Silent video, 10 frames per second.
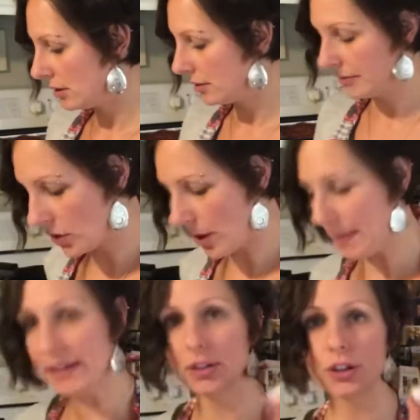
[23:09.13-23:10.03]
So I
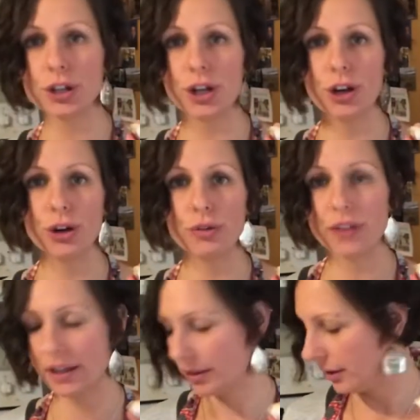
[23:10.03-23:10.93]
picked out a clove
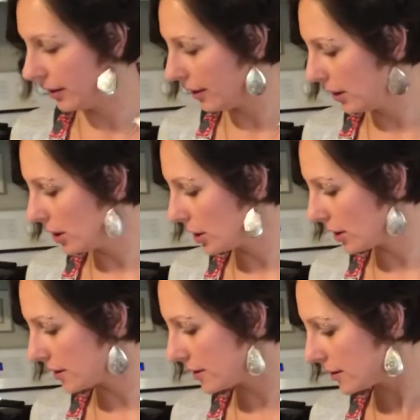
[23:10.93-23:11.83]
that
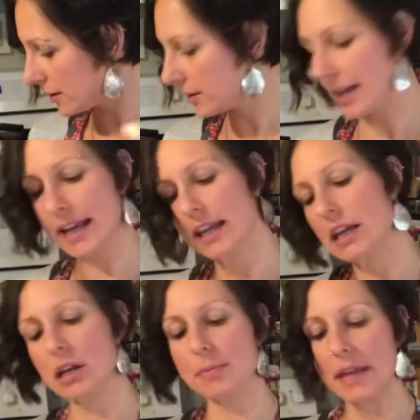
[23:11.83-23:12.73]
looks like
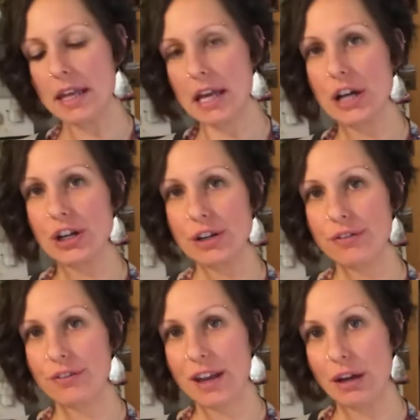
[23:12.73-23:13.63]
it'll be a good
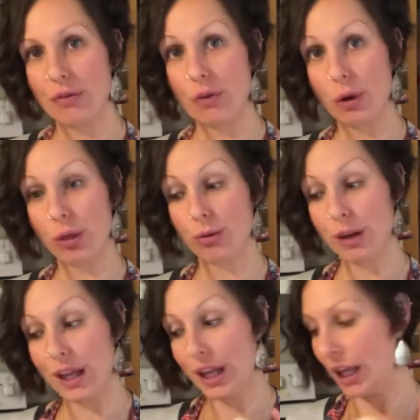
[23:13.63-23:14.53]
fit for
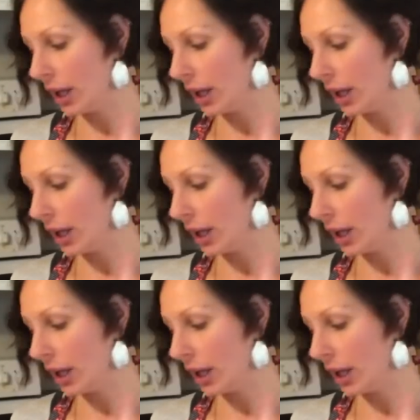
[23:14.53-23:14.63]
3